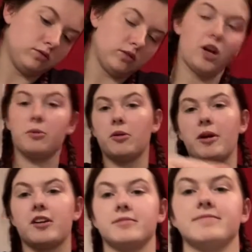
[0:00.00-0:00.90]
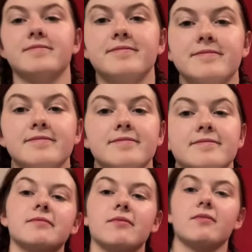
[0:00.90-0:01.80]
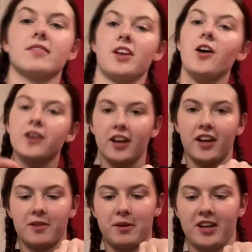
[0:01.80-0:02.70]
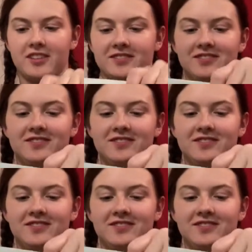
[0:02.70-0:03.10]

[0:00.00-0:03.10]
I'll be right back. Okay, I'm back.